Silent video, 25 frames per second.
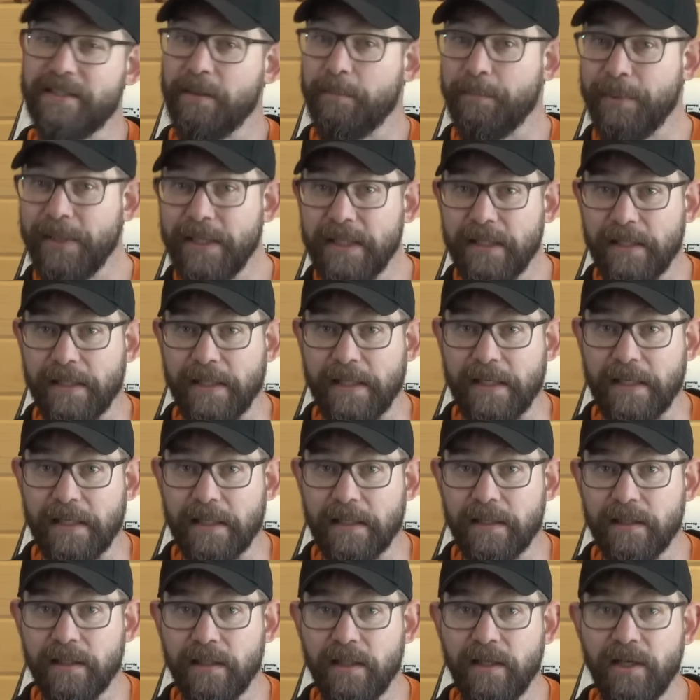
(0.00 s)
appealing.
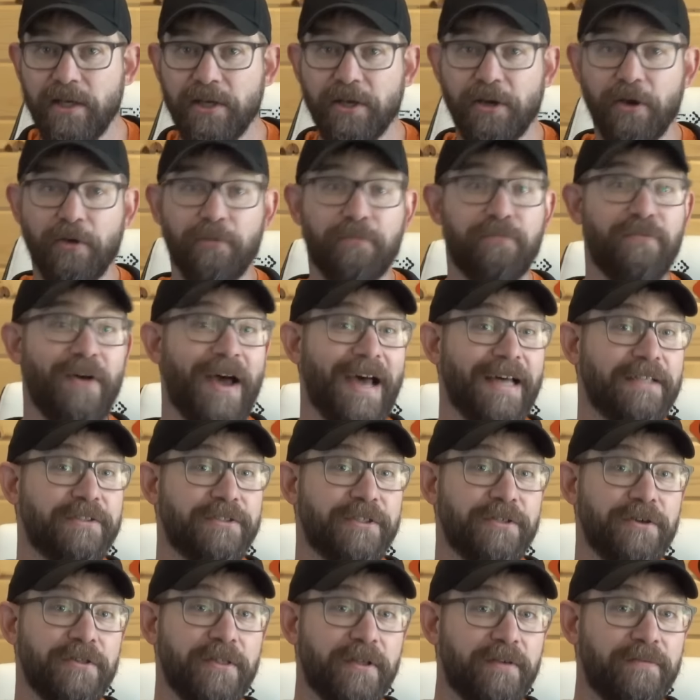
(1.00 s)
Go
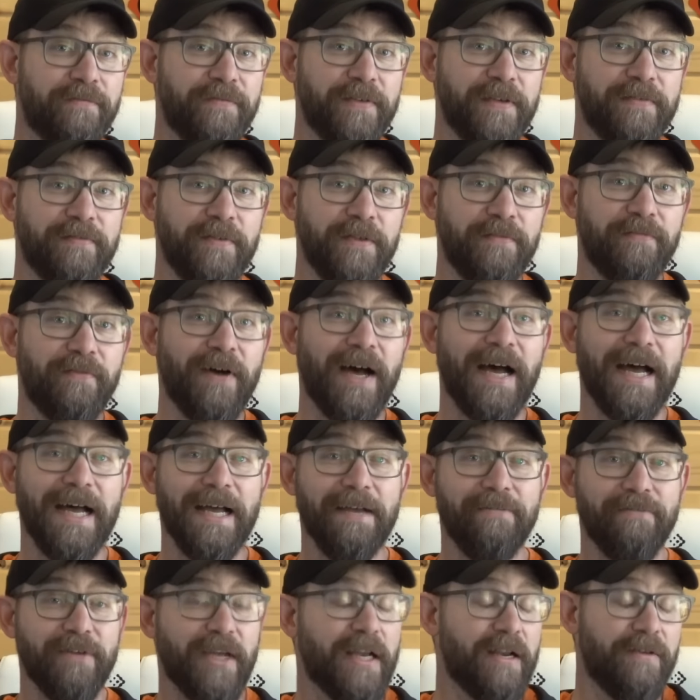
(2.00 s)
faster than
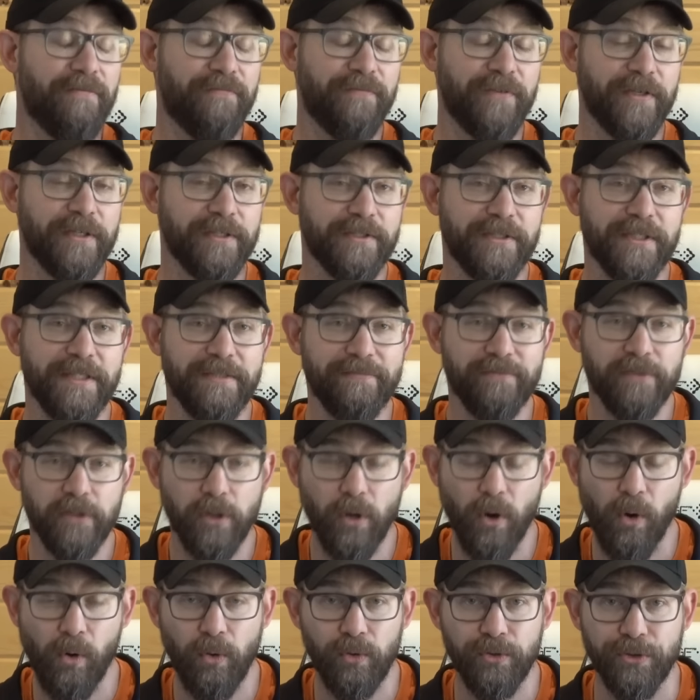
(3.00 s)
55 and it feels even
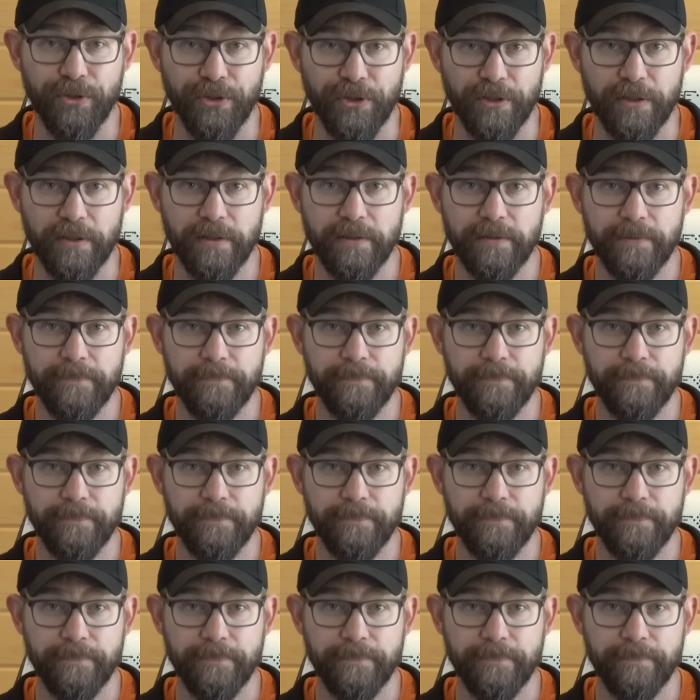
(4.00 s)
colder.